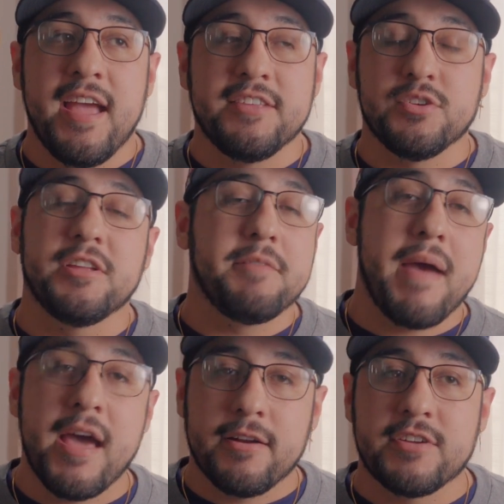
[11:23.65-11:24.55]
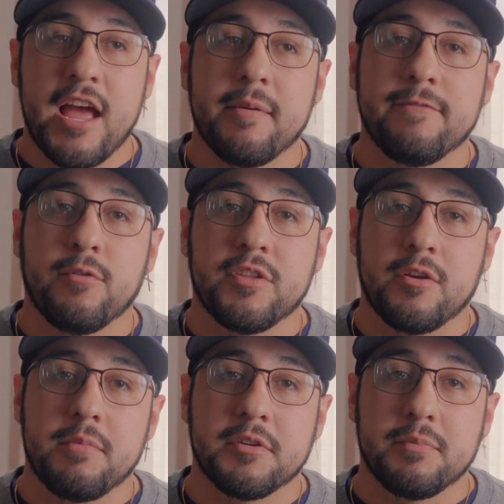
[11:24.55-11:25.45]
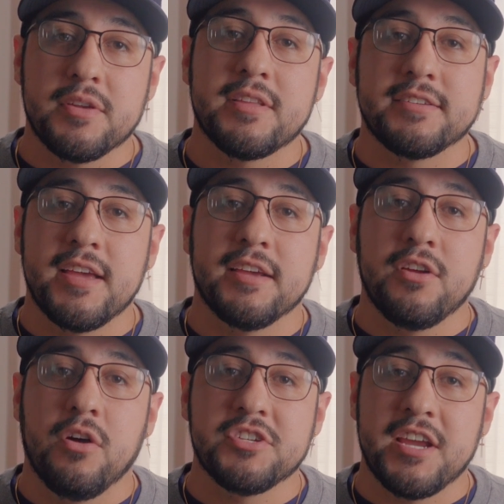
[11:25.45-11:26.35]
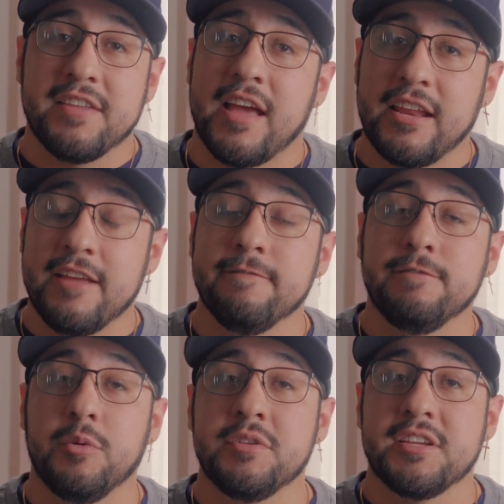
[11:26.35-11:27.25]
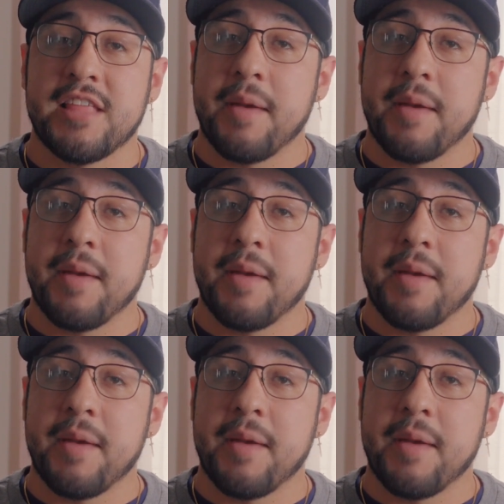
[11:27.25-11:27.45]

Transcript: it's only a matter of time before they're able to bring that technology in and that influence and